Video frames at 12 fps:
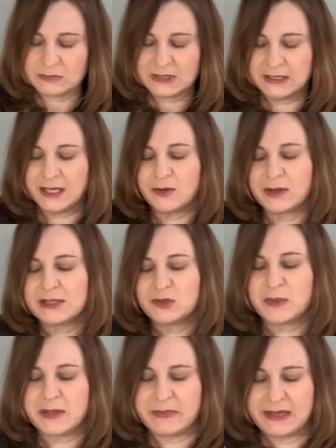now I do
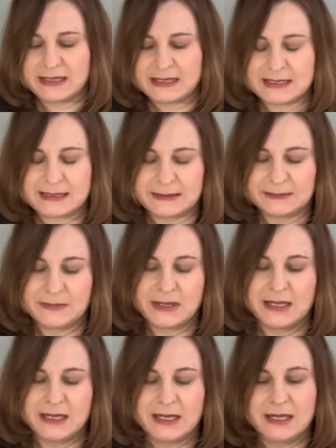my best.
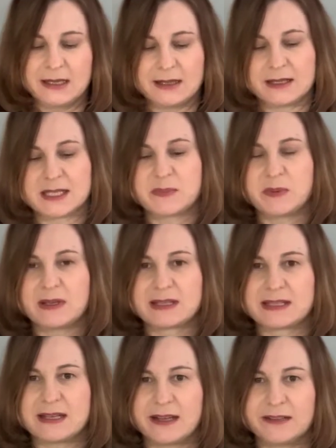It's
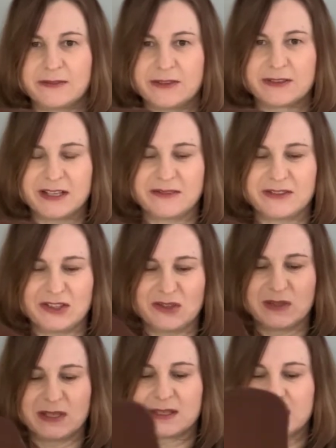not very even. You
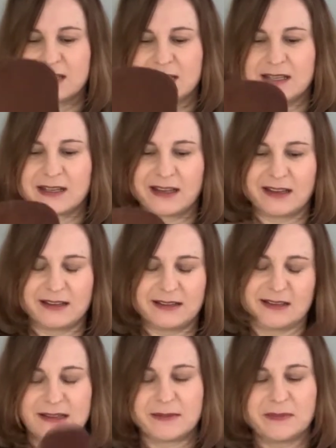can see again
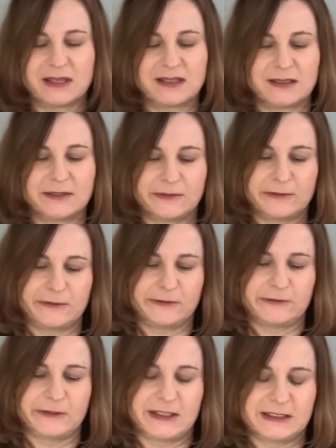in the middle it
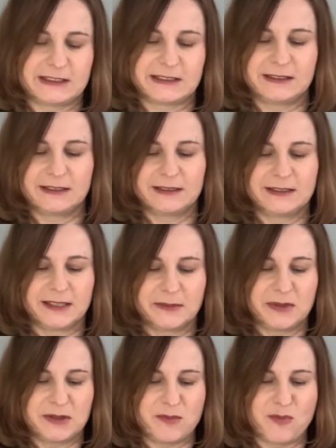felt a little
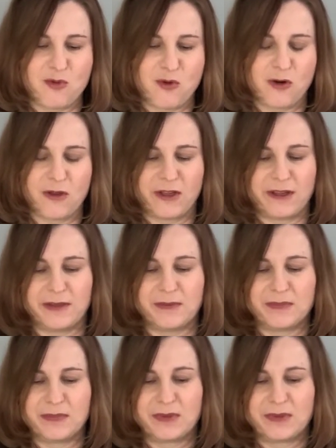bit more than